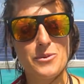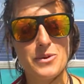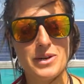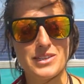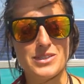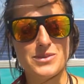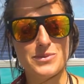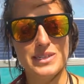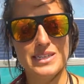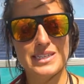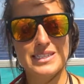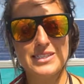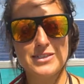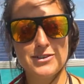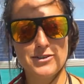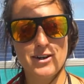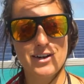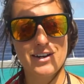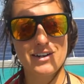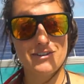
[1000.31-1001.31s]
was really
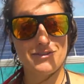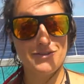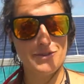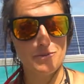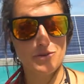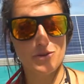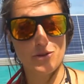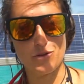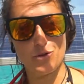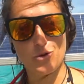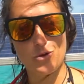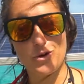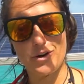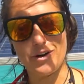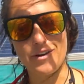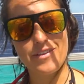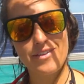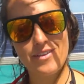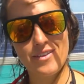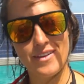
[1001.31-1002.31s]
strong from the
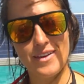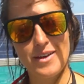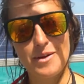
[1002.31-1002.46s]
north,